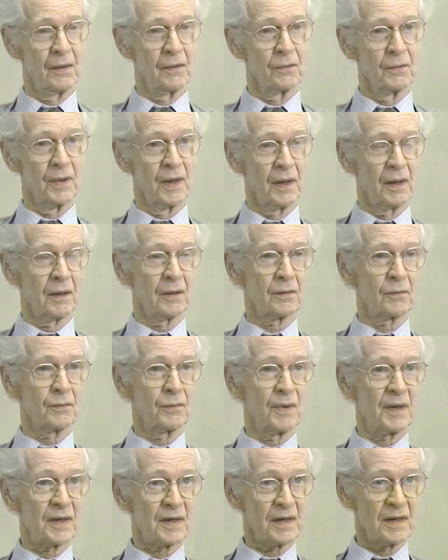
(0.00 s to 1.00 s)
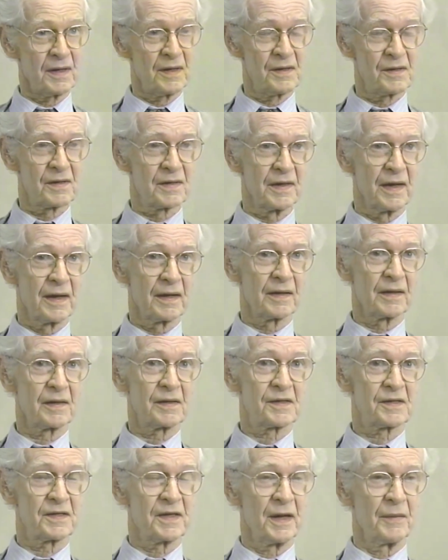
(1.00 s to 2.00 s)
Well, what is that
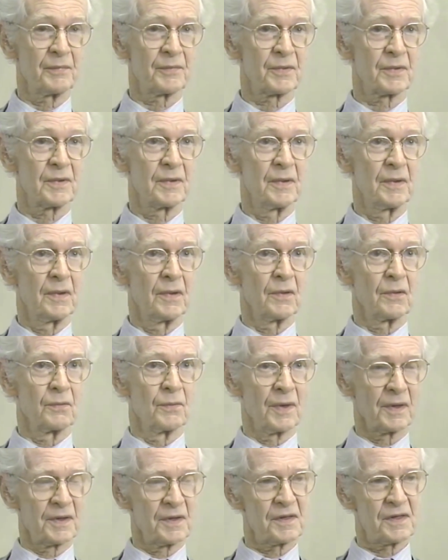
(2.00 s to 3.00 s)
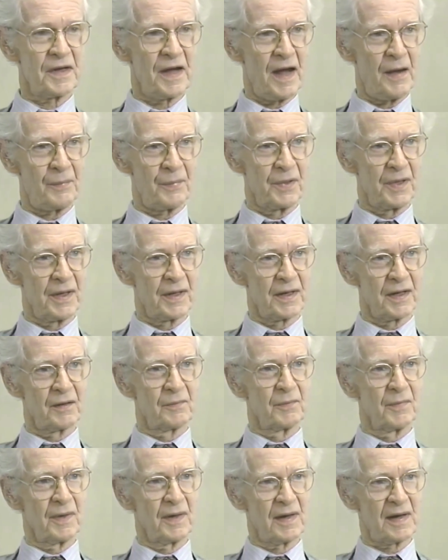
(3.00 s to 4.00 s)
except what is happening
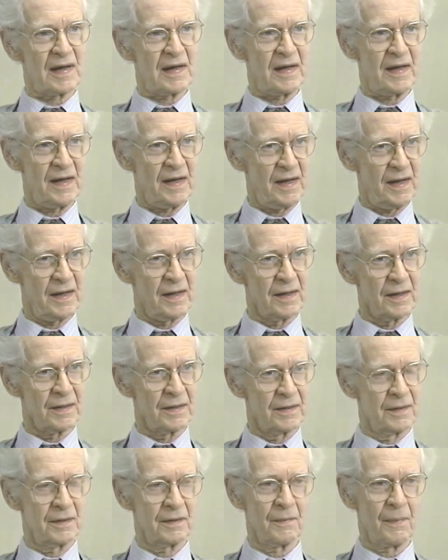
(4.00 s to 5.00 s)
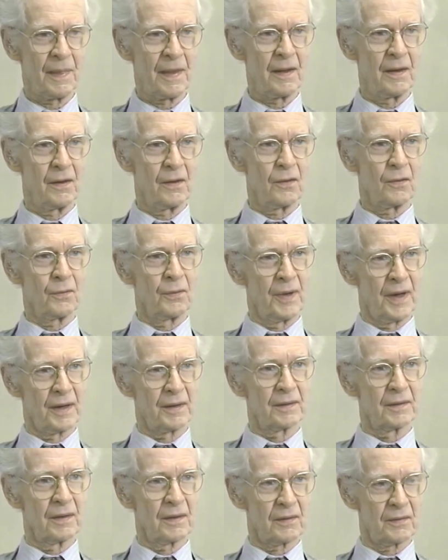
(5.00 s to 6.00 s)
in my head
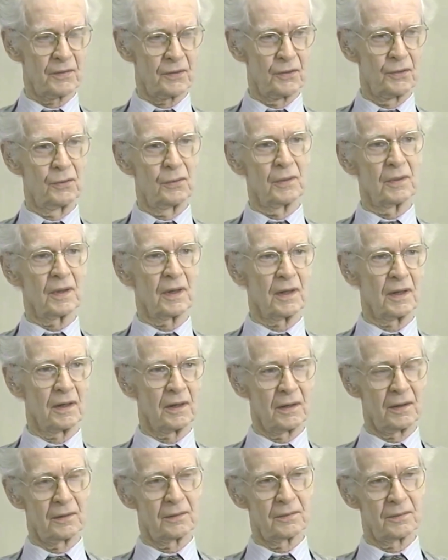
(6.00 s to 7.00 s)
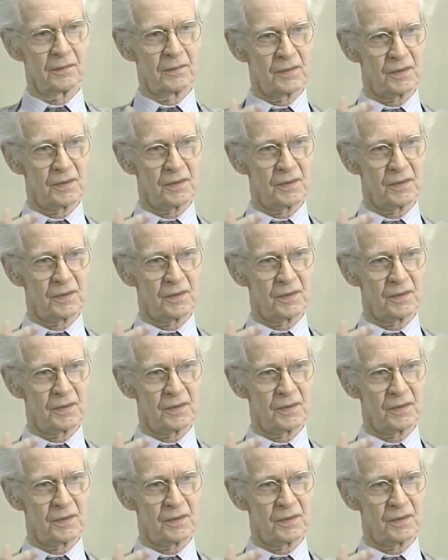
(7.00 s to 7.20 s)
when you are uh,